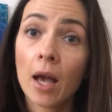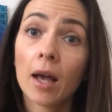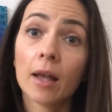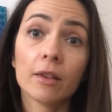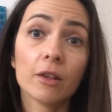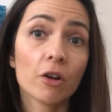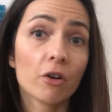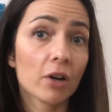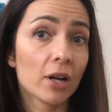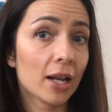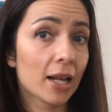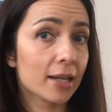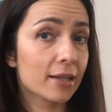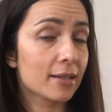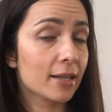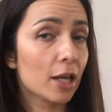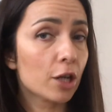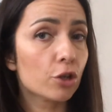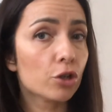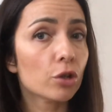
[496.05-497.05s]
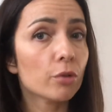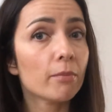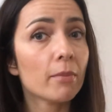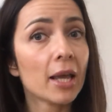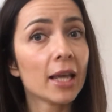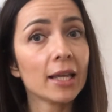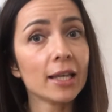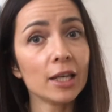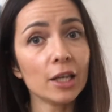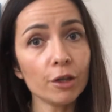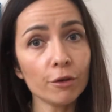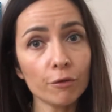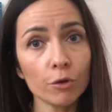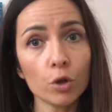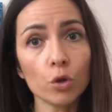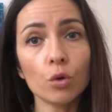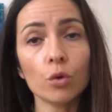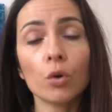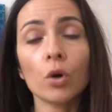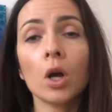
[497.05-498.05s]
and the relaxation may give
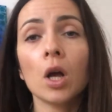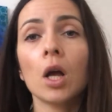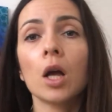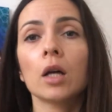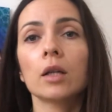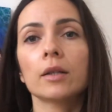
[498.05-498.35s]
you